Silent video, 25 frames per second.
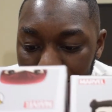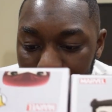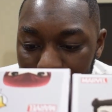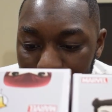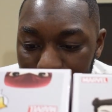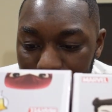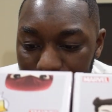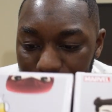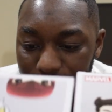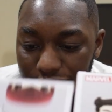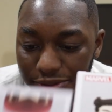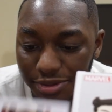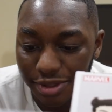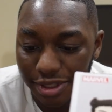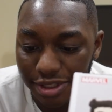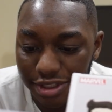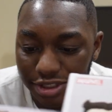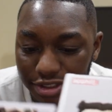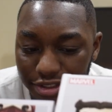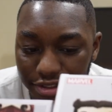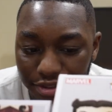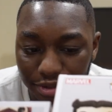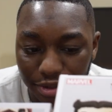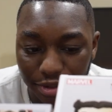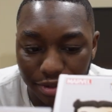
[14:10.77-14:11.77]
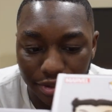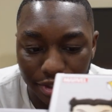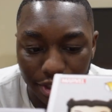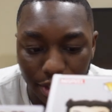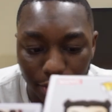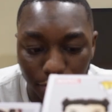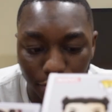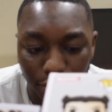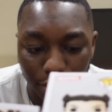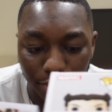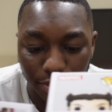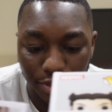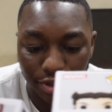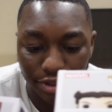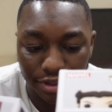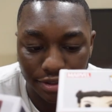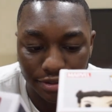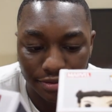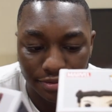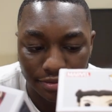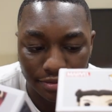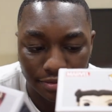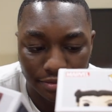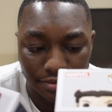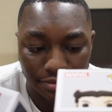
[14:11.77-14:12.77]
I think I see why. This is only at Walmart.
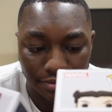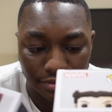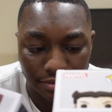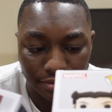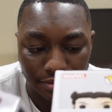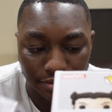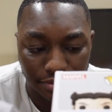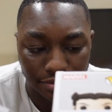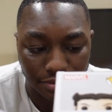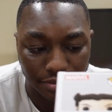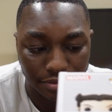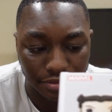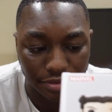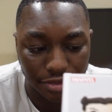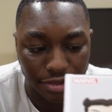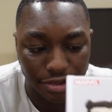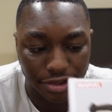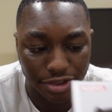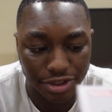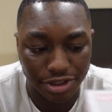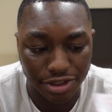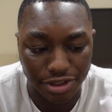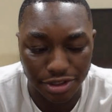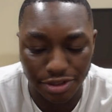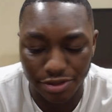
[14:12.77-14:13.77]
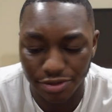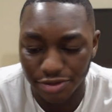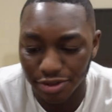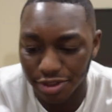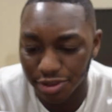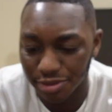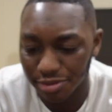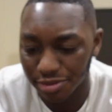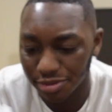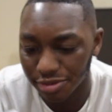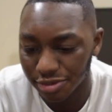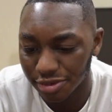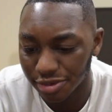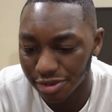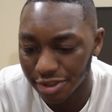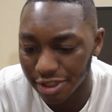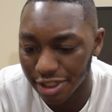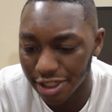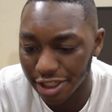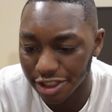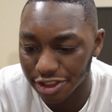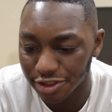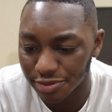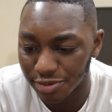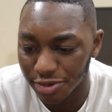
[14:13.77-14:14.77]
But this is from
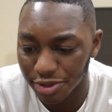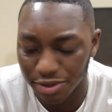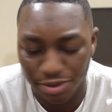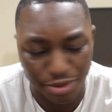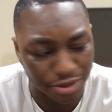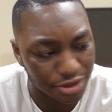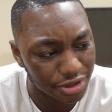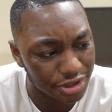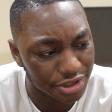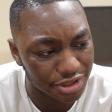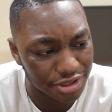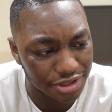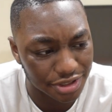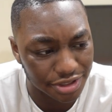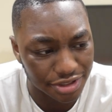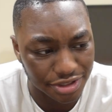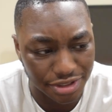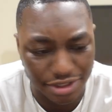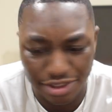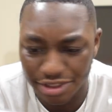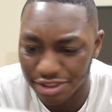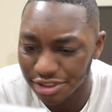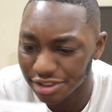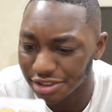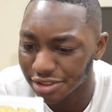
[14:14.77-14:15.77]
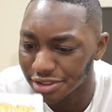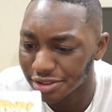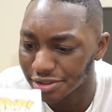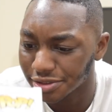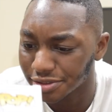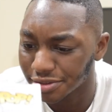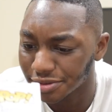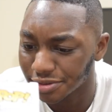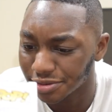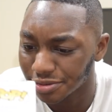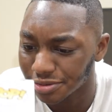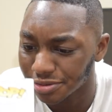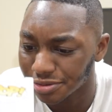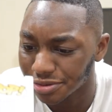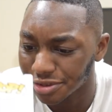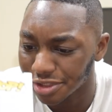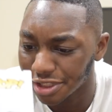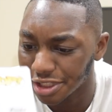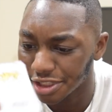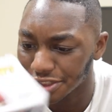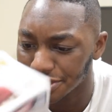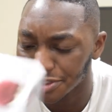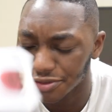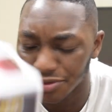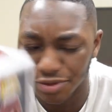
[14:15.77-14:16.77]
X Men Origins, and this is
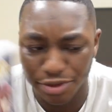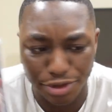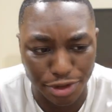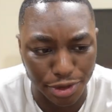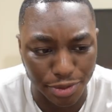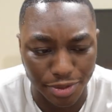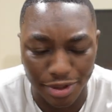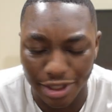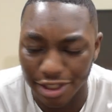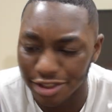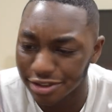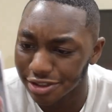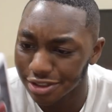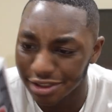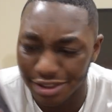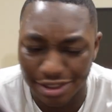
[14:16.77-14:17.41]
Days of Future Past.